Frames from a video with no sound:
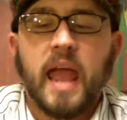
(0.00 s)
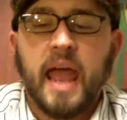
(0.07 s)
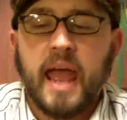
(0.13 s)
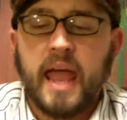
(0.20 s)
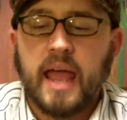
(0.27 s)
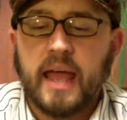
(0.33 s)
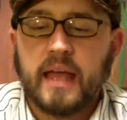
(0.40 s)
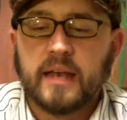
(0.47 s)

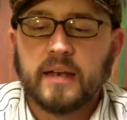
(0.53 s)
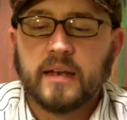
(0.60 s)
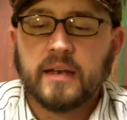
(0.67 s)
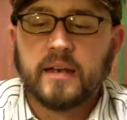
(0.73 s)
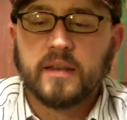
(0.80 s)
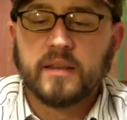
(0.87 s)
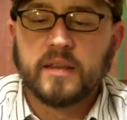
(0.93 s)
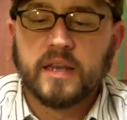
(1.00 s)

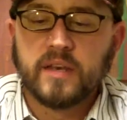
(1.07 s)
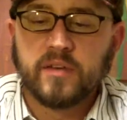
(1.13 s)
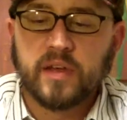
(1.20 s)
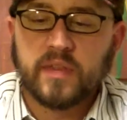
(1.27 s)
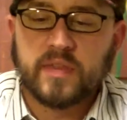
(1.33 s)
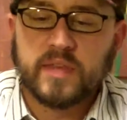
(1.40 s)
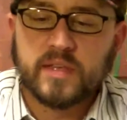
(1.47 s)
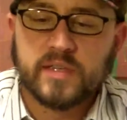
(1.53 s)
and then you
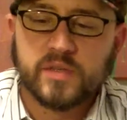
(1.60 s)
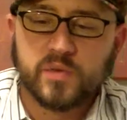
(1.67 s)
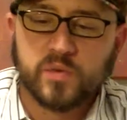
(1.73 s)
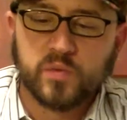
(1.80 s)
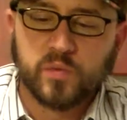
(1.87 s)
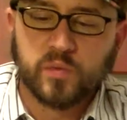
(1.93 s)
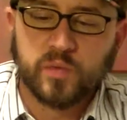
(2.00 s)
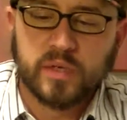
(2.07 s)
get these
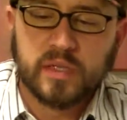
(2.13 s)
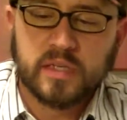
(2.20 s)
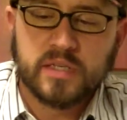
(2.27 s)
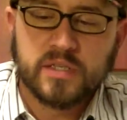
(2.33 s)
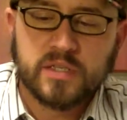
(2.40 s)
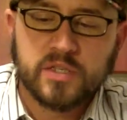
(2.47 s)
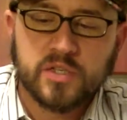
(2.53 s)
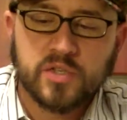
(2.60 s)

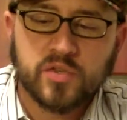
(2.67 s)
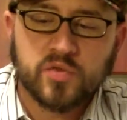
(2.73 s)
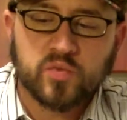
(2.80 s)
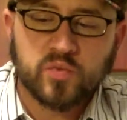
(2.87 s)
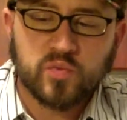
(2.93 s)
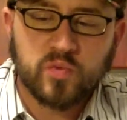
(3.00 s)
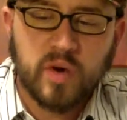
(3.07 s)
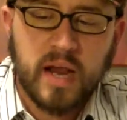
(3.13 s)
really
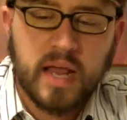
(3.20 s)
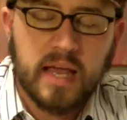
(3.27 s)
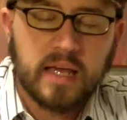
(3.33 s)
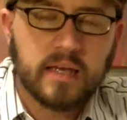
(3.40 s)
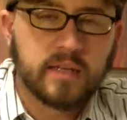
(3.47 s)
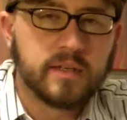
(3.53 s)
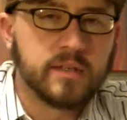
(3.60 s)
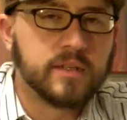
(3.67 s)

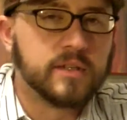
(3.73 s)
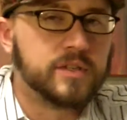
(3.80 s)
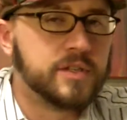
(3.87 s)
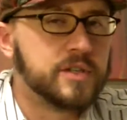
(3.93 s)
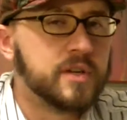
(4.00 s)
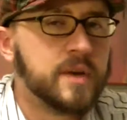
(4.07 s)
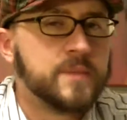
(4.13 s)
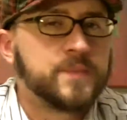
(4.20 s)

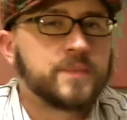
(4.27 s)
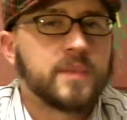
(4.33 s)
strange,